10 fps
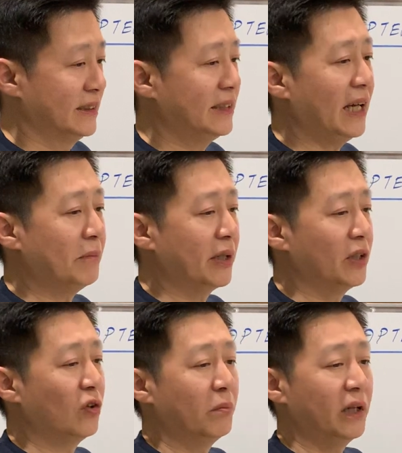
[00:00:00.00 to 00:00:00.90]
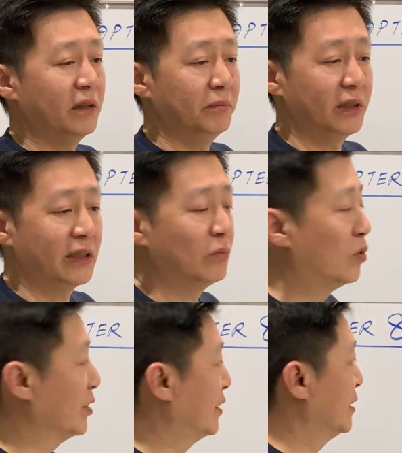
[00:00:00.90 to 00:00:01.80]
snake and monkey combine become
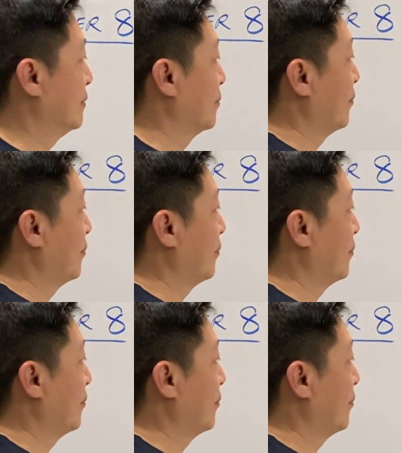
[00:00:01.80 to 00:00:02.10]
water.